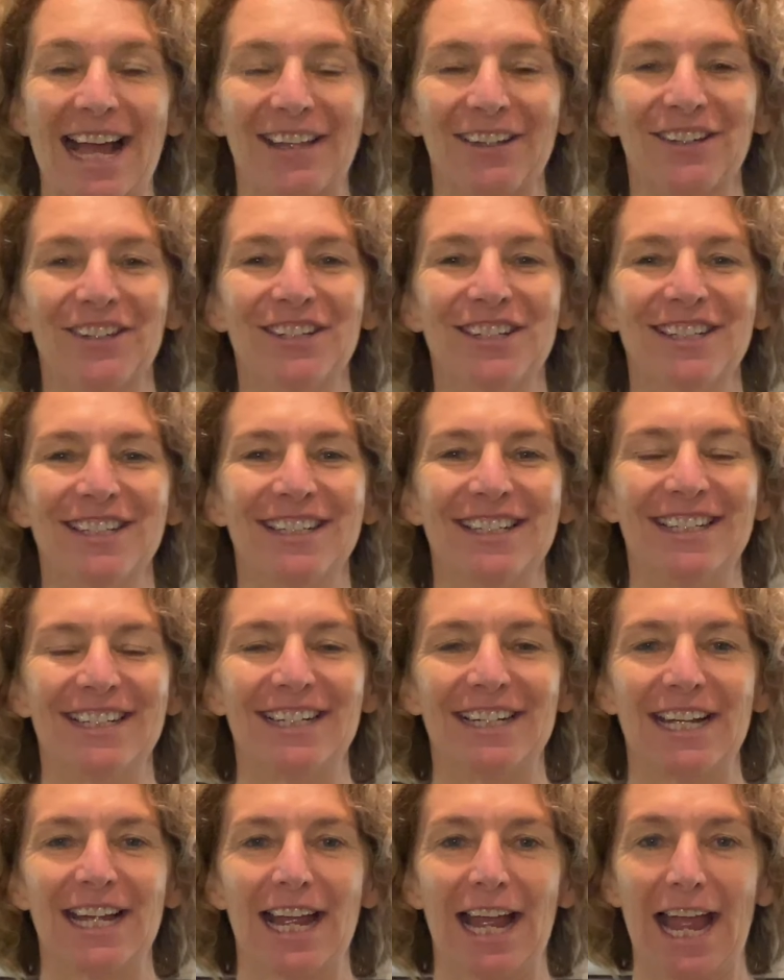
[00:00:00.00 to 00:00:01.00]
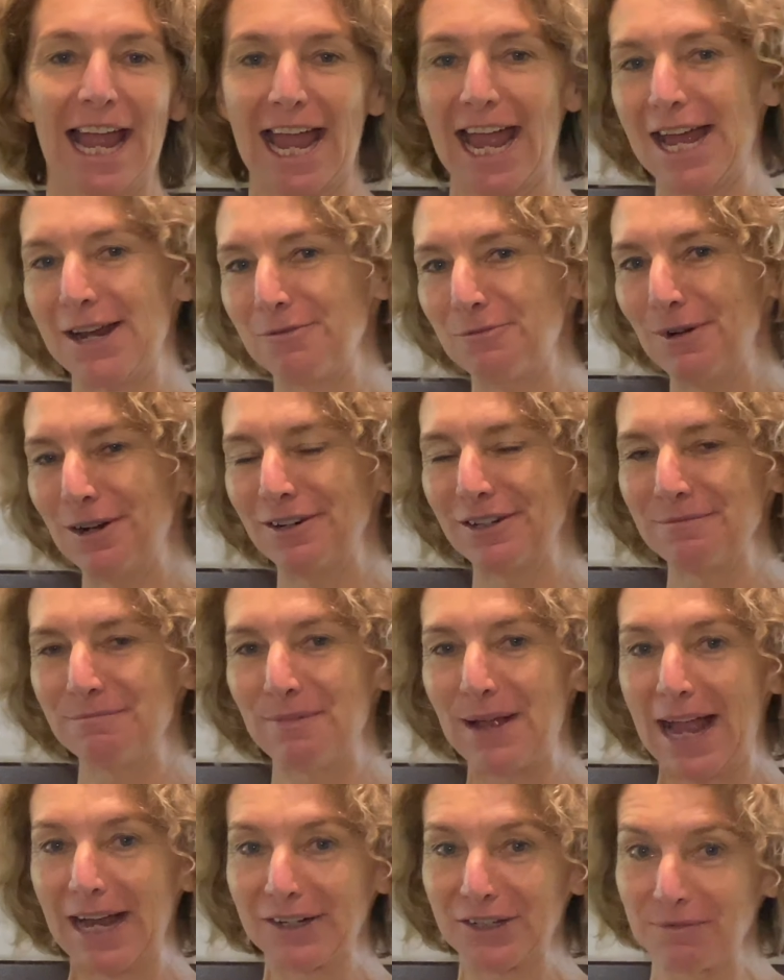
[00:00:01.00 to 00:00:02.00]
Hello and welcome
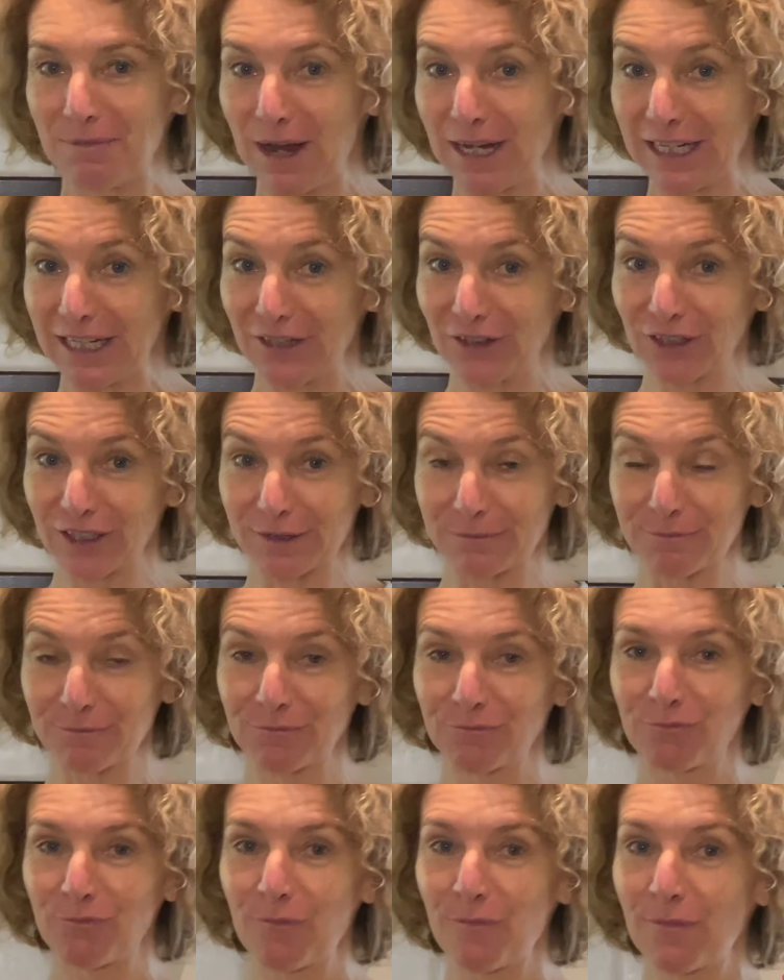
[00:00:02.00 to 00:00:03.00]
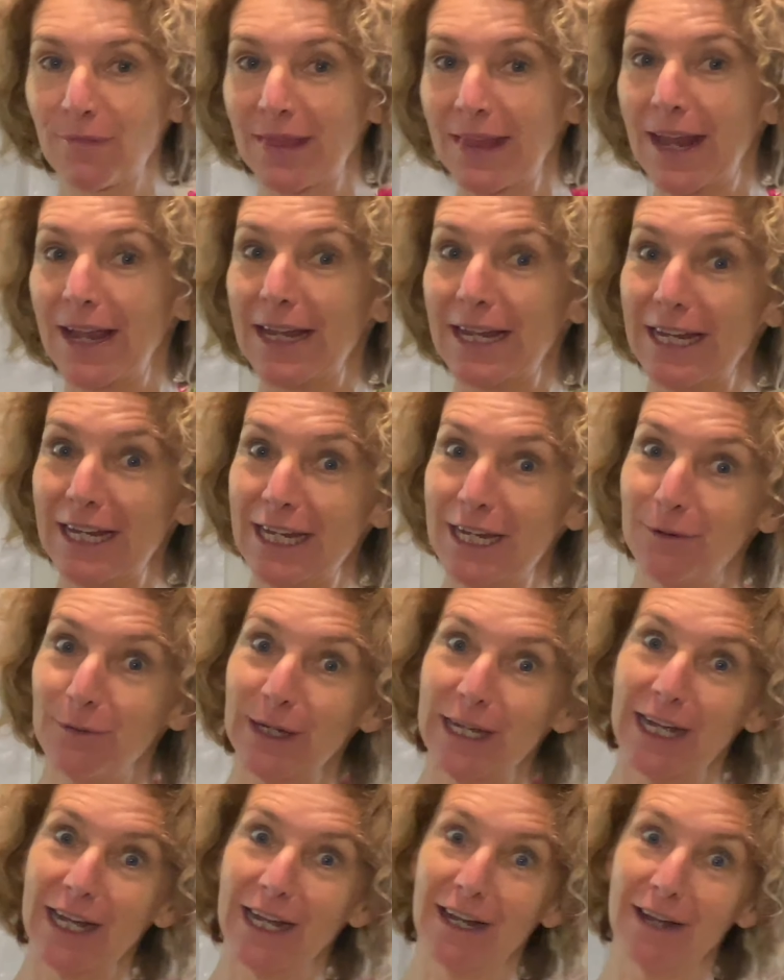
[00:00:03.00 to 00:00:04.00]
back to my kitchen. Here
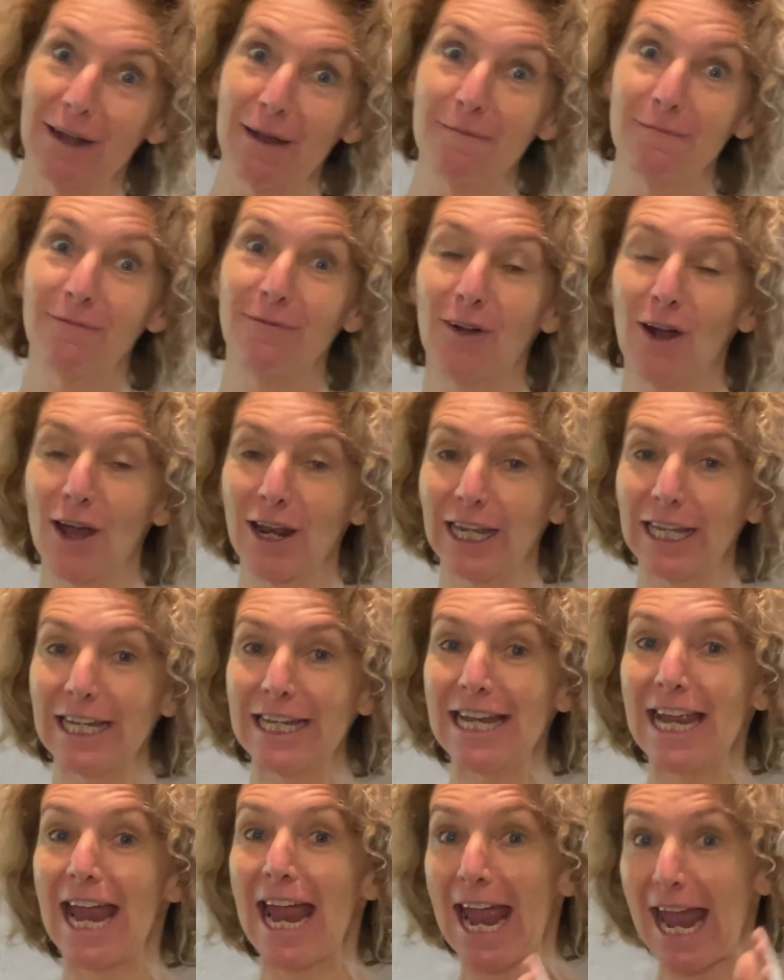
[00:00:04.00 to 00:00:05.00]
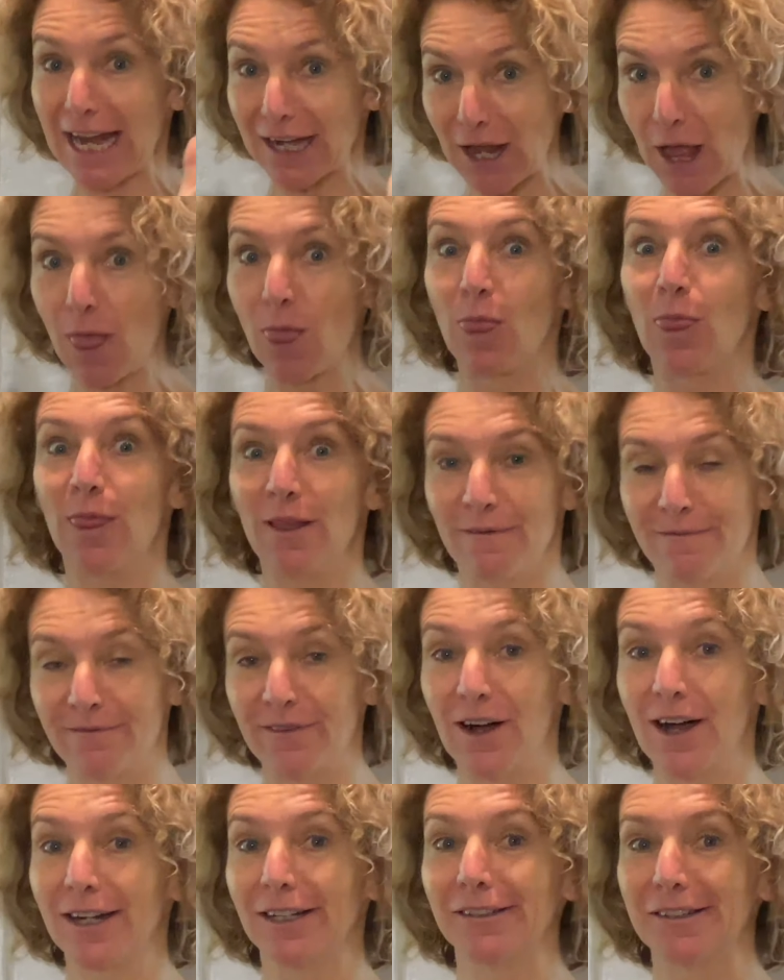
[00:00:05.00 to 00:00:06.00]
we are finally at the
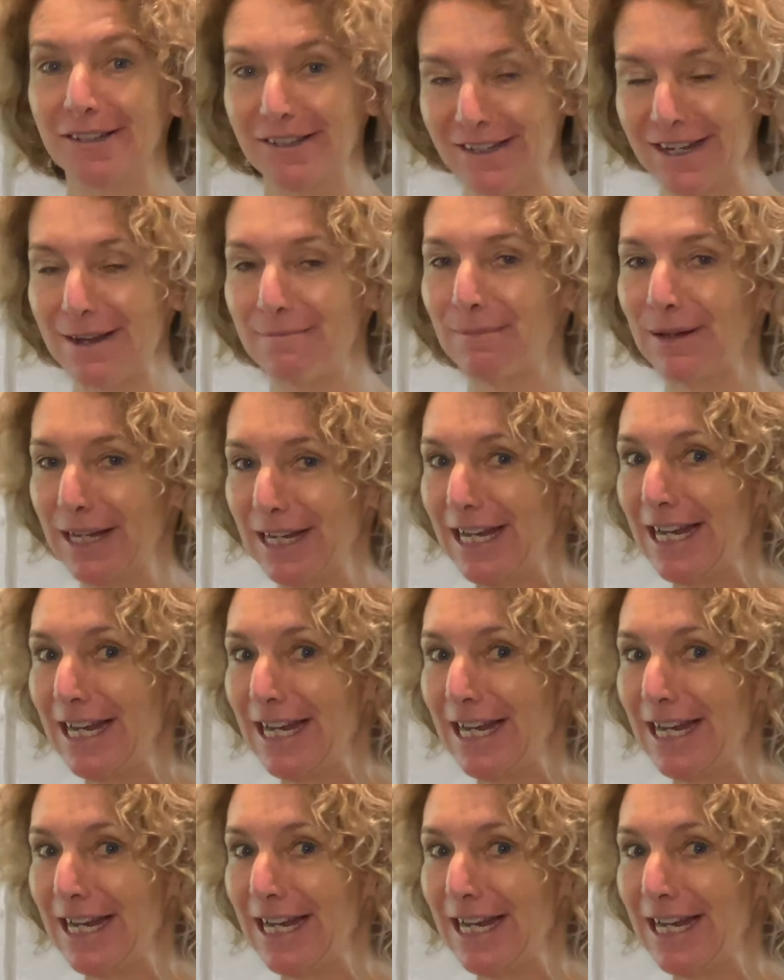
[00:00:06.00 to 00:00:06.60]
final step